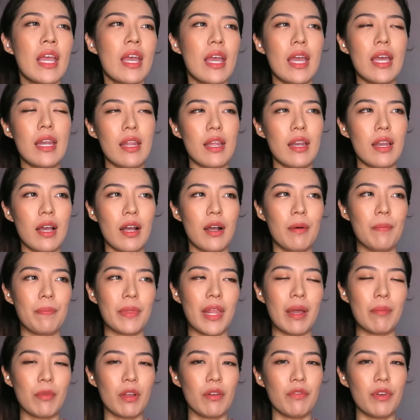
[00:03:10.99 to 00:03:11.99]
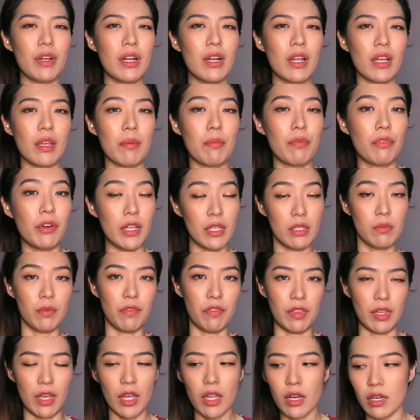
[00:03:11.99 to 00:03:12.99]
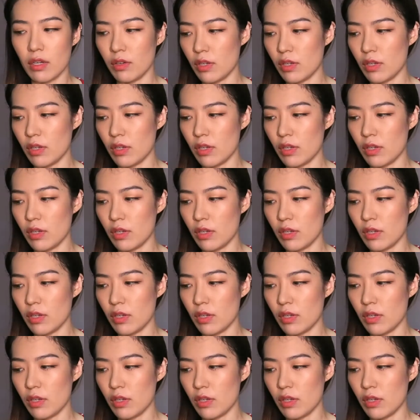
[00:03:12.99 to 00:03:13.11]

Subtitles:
And then I'm not really like impressed with that.